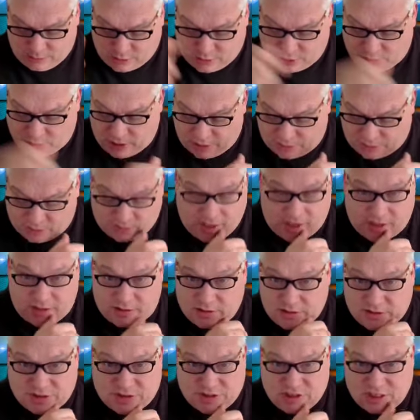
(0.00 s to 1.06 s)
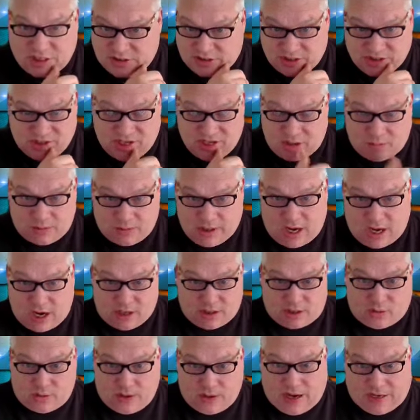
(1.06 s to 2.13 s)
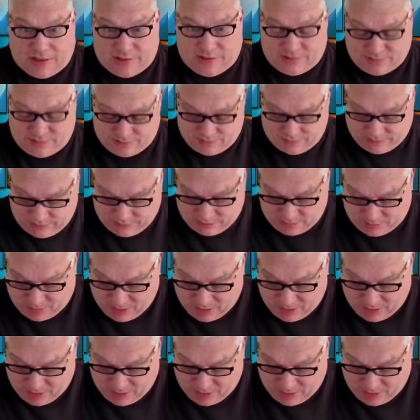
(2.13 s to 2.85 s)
During the regular season, they were not great in